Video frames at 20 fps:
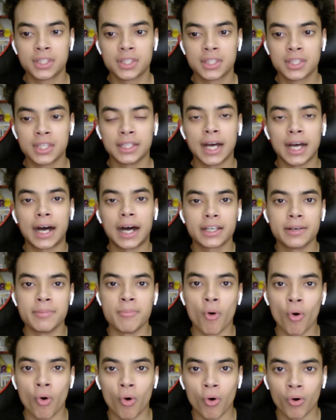
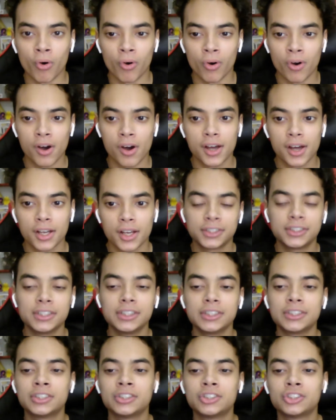deniable.
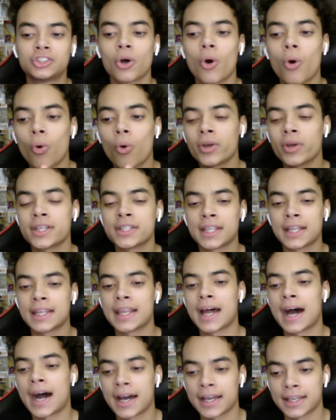She is so in
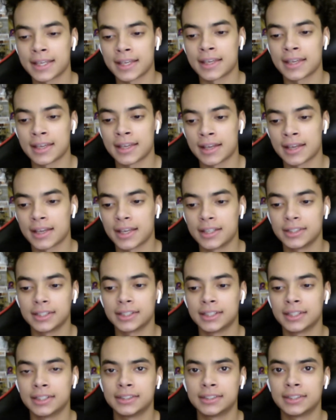denial.
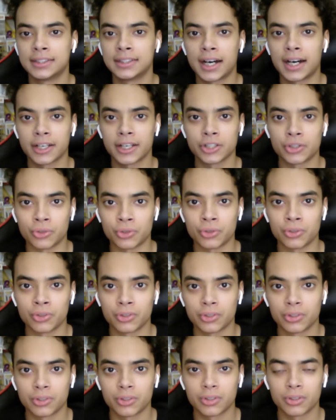In denial
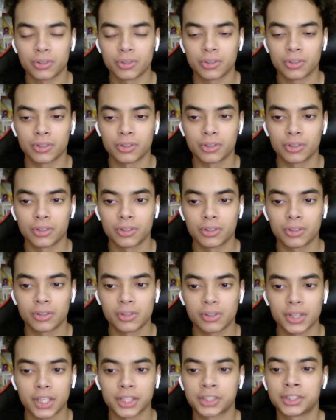
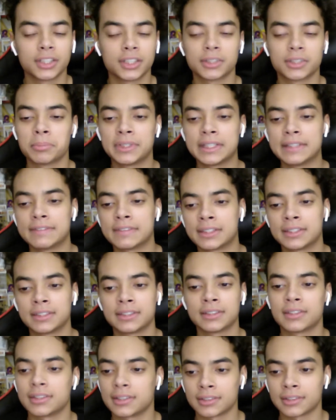that she doesn't believe
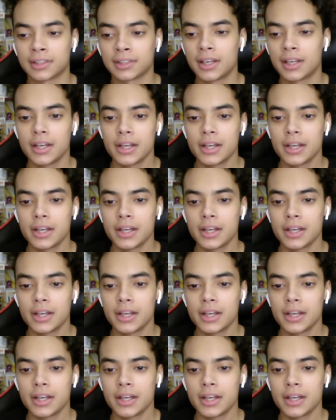anything.